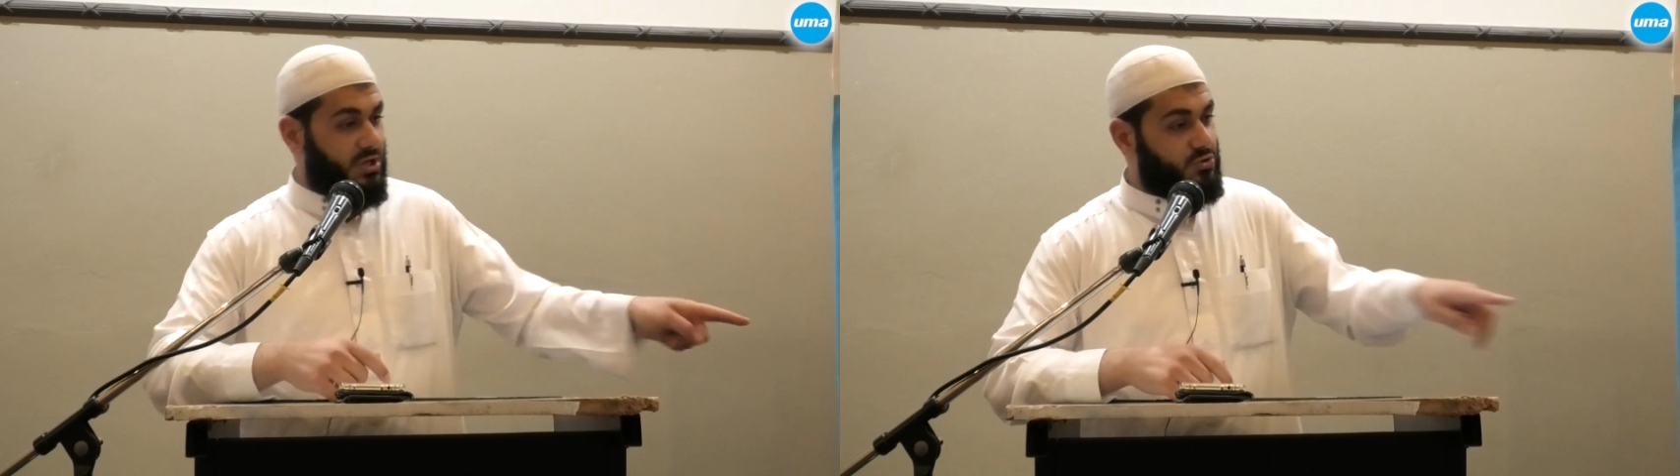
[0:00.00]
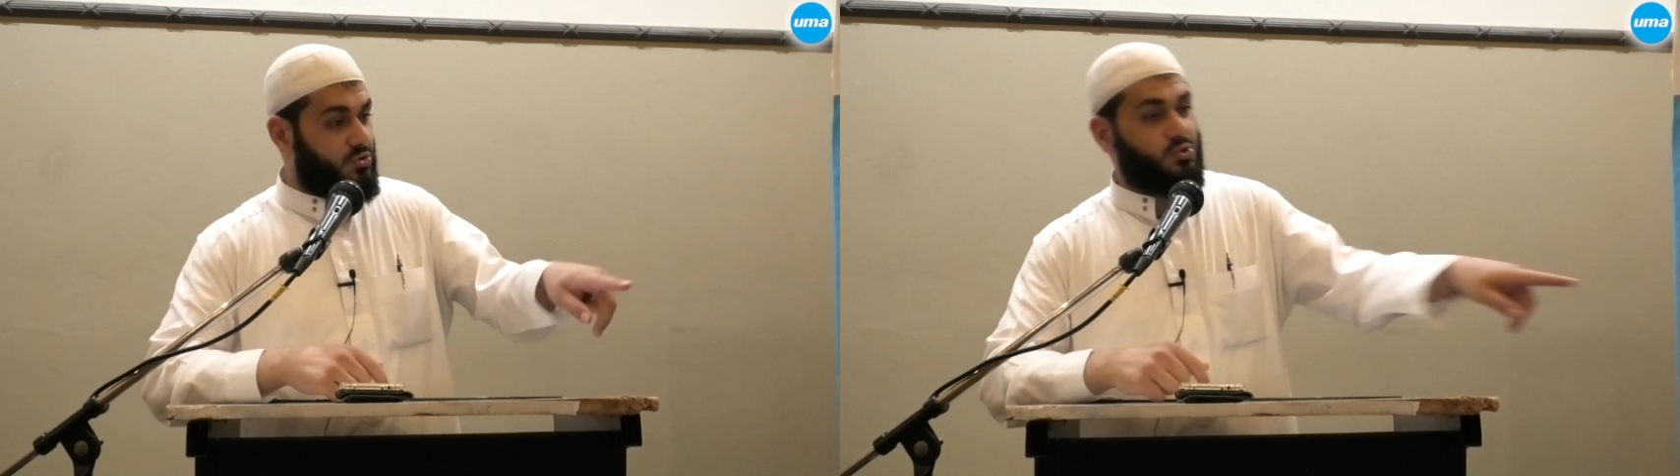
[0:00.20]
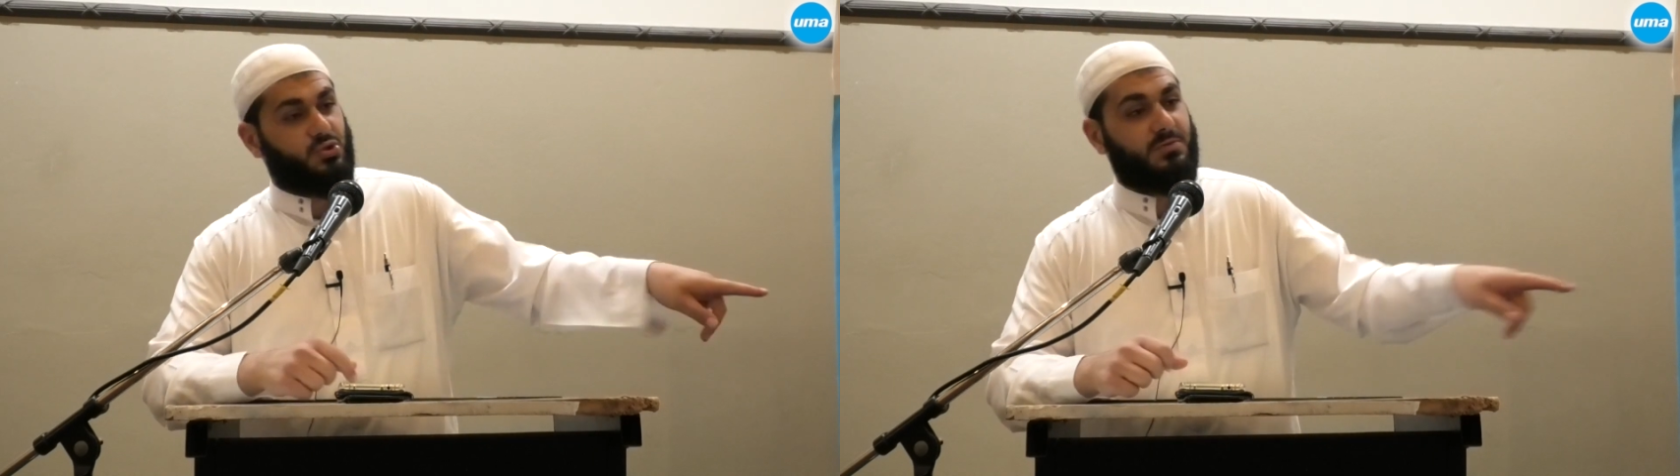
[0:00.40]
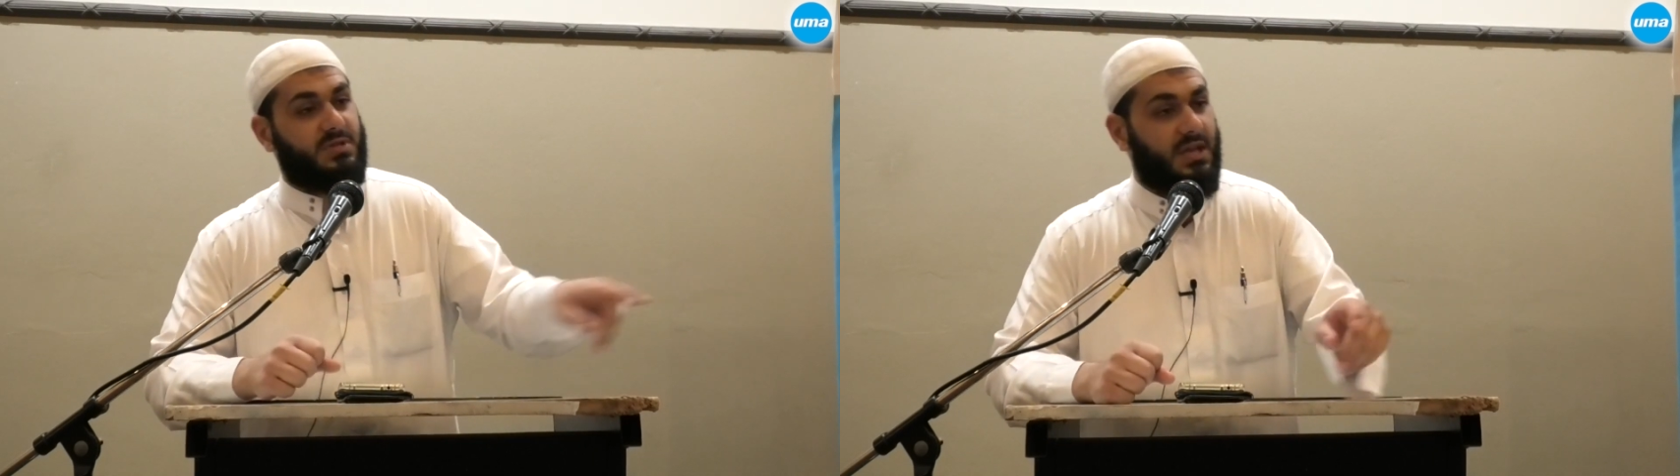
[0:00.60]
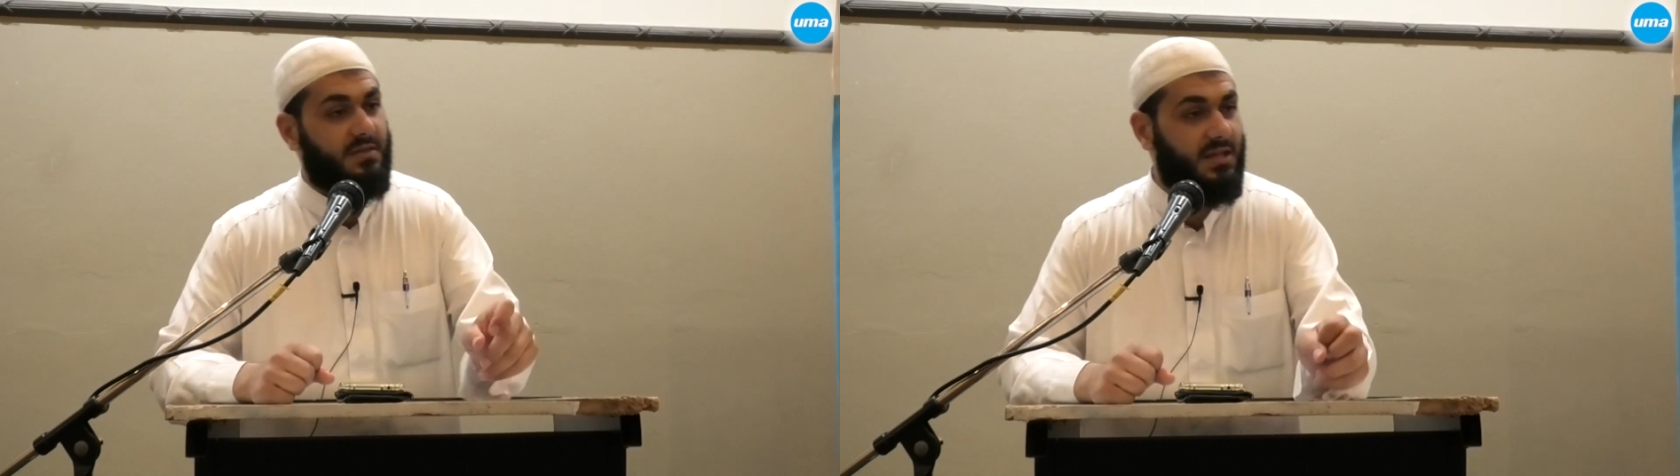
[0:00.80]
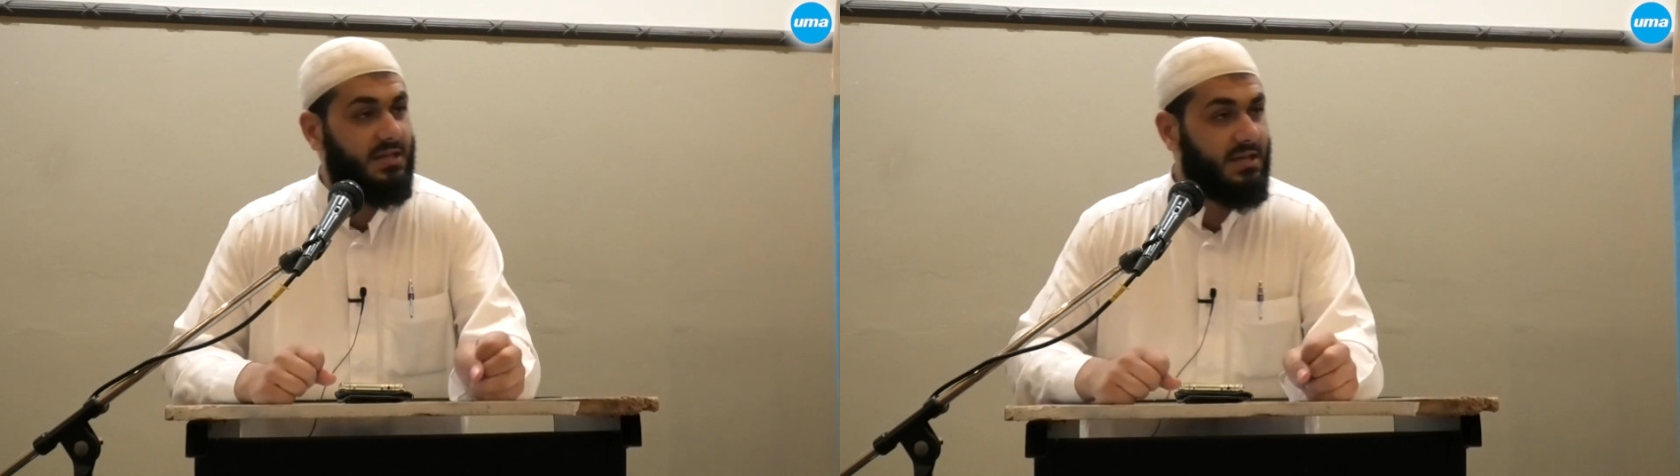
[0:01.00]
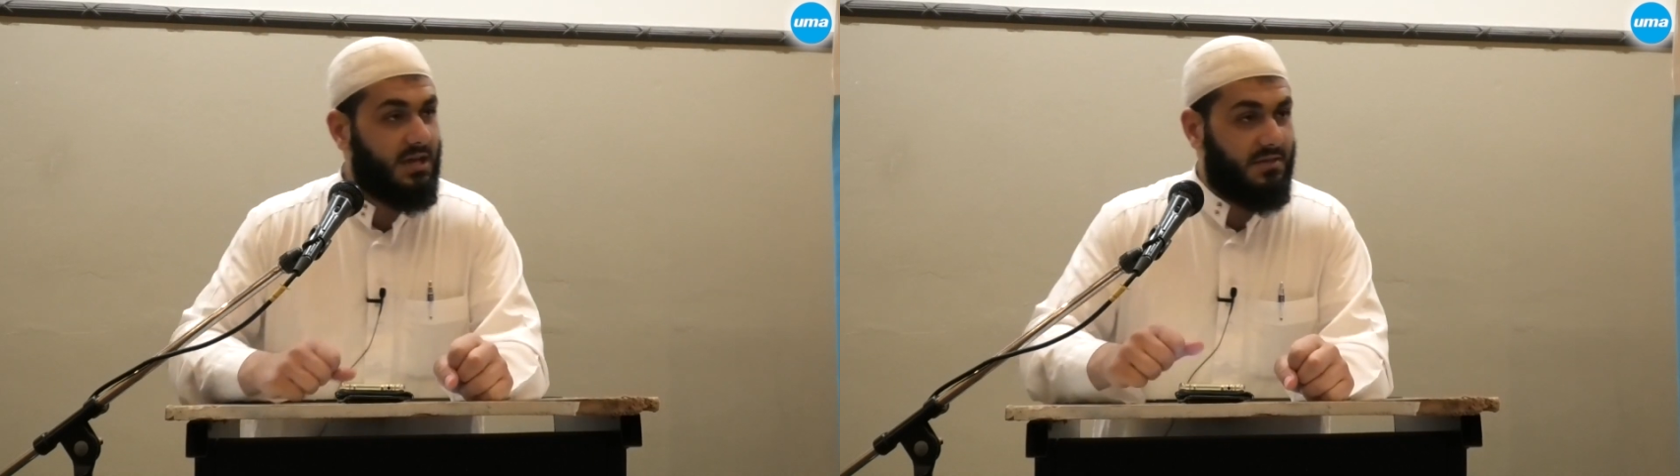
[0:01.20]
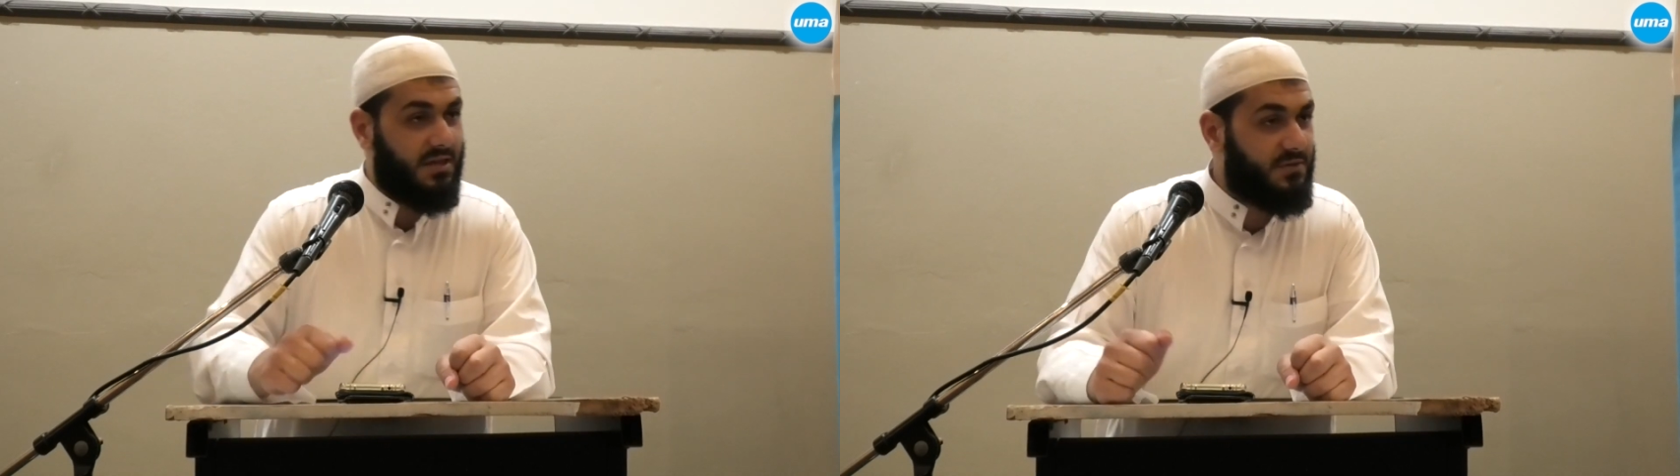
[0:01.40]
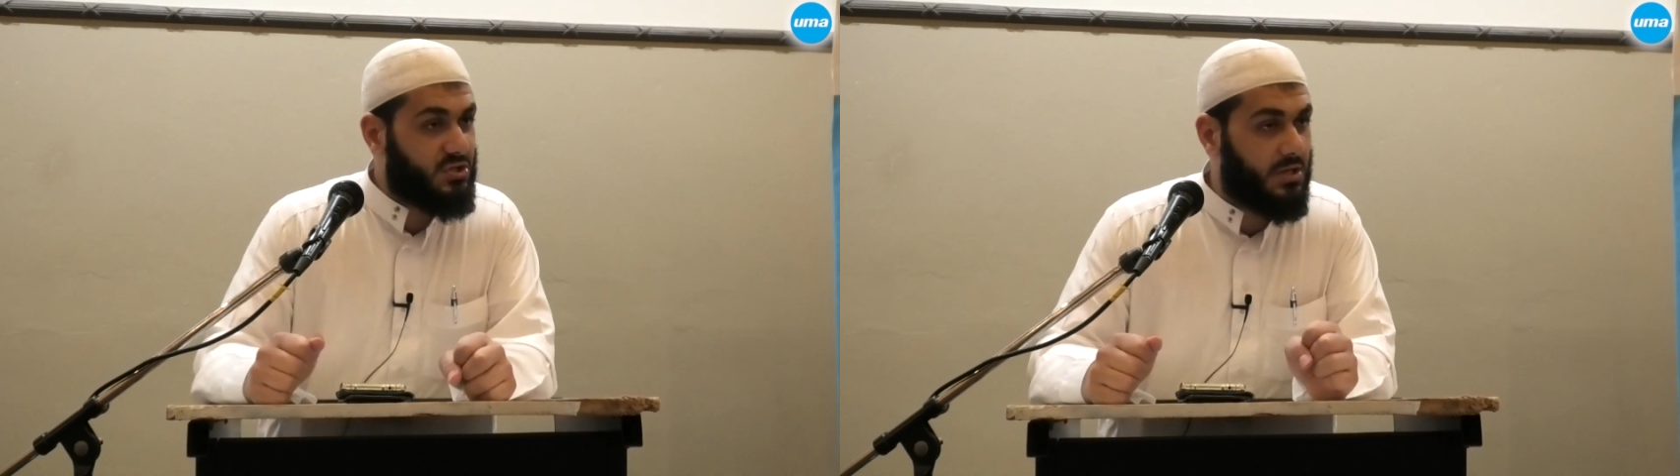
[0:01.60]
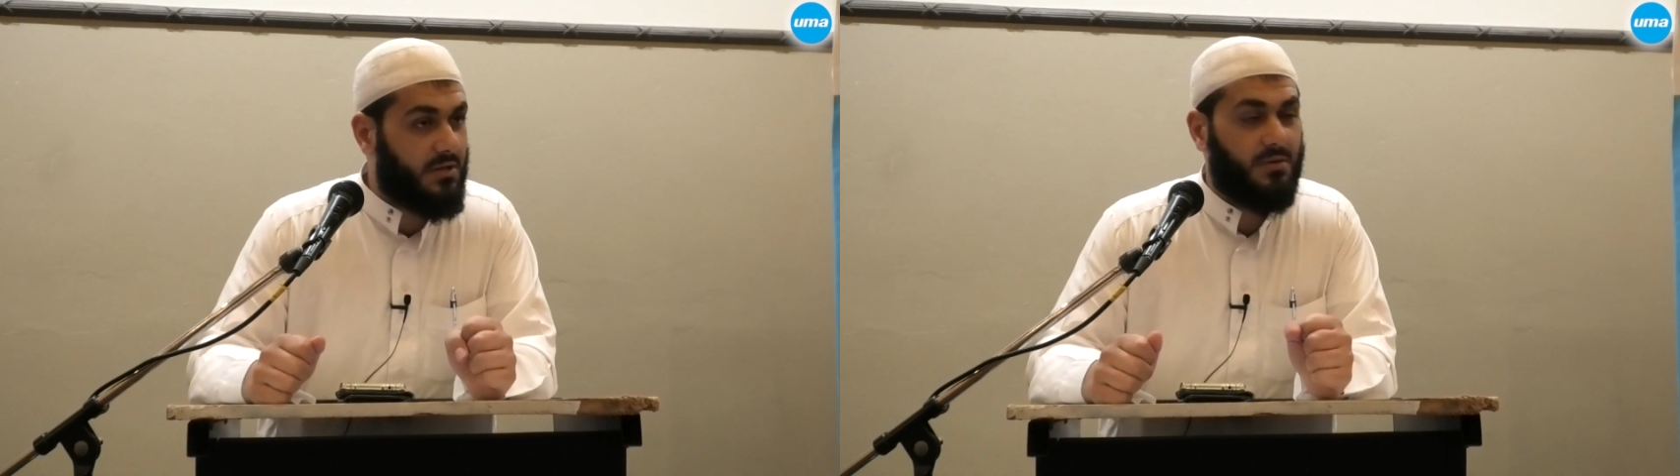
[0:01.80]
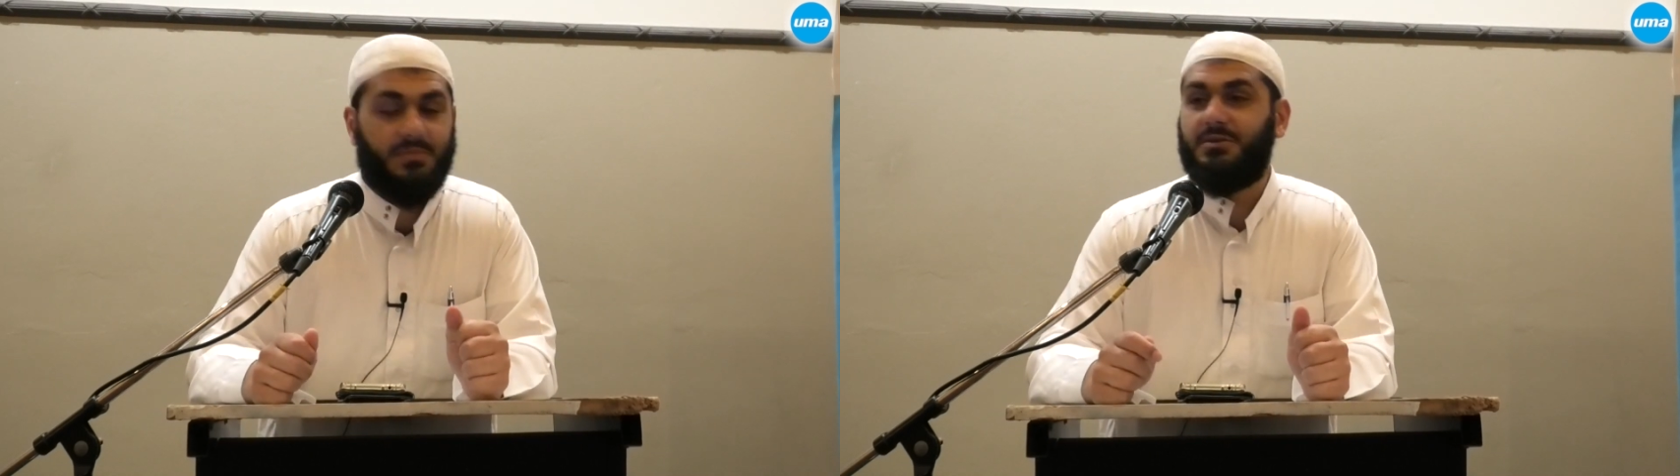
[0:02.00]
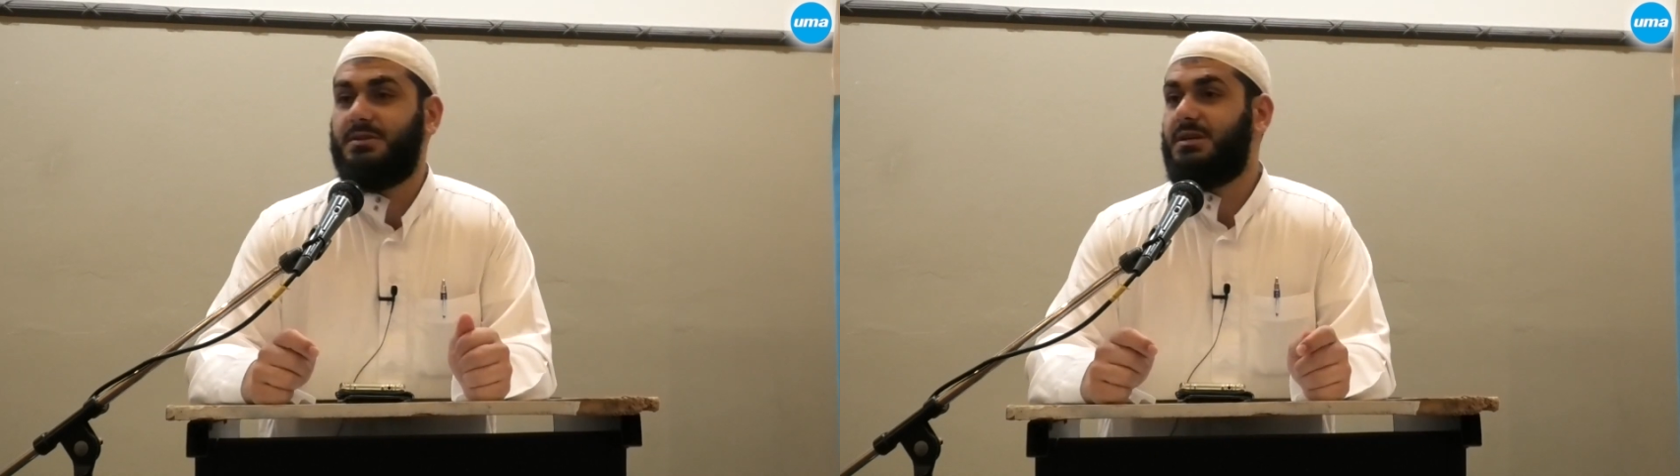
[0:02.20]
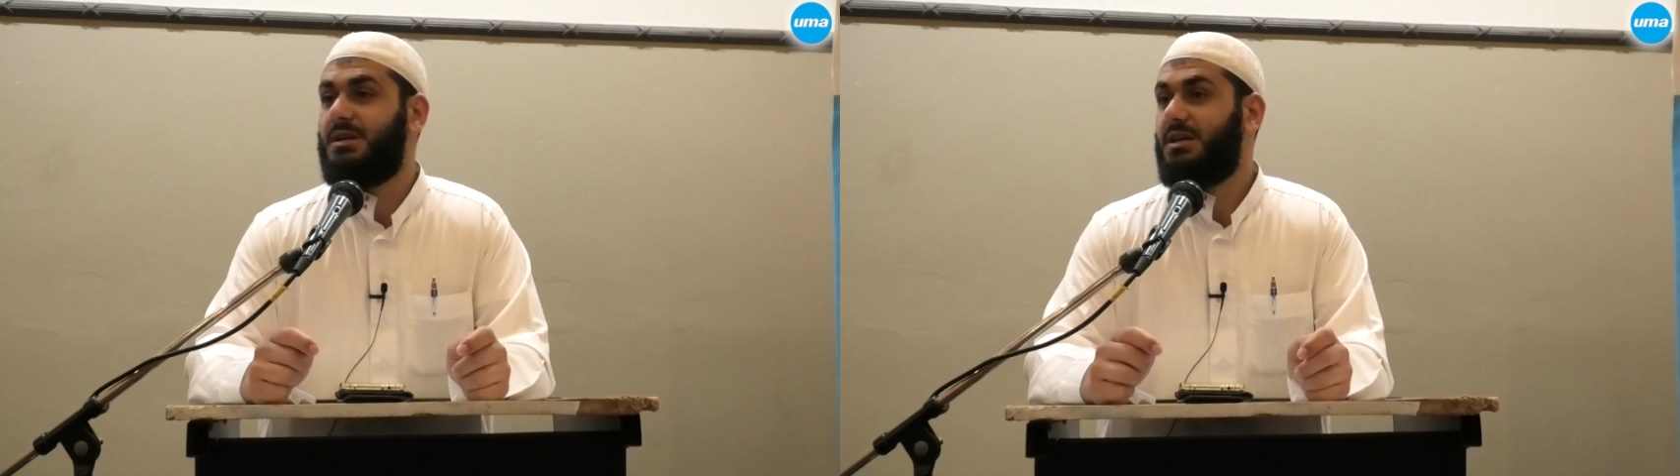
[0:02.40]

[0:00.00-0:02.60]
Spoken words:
introduced them together and they eventually got married.